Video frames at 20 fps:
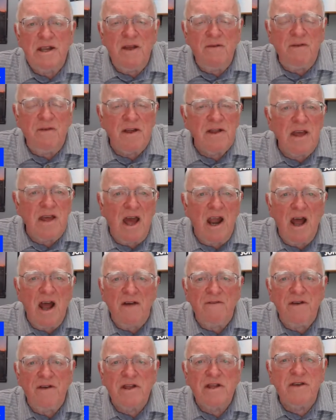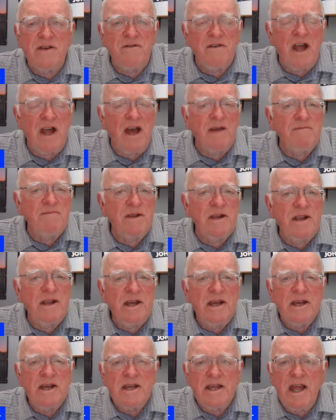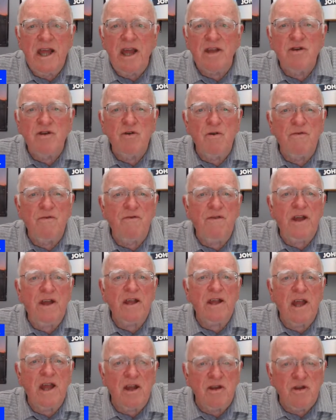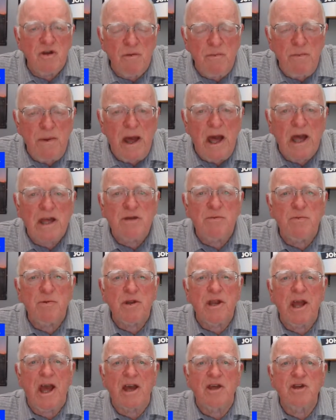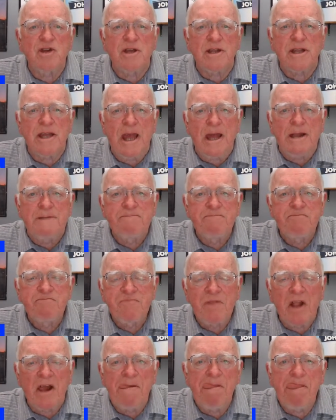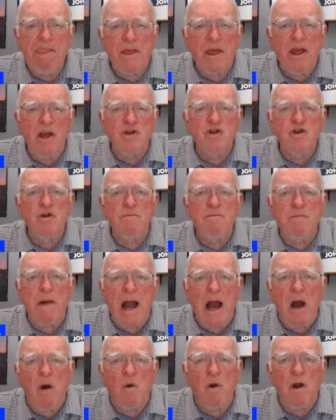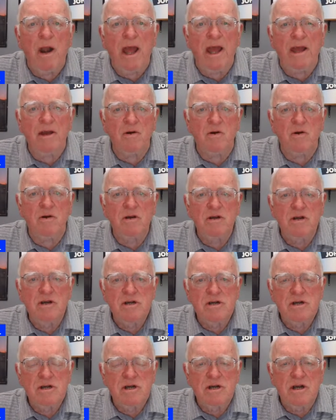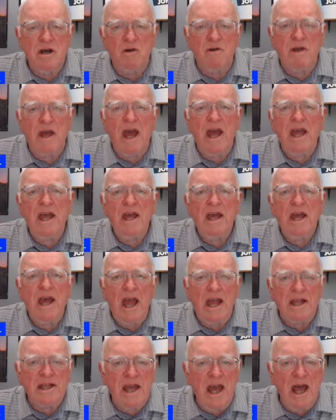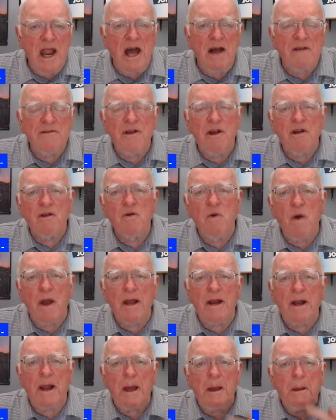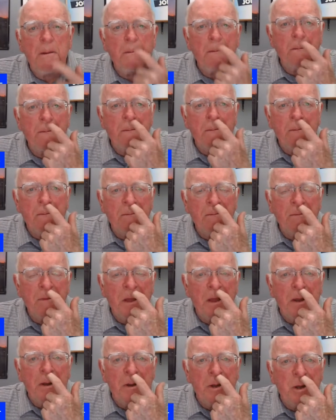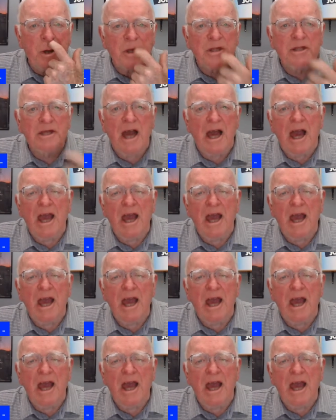Defense and offensive linemen, get your feet, get your pass protection, get your power angle, okay, and get out there quickly and do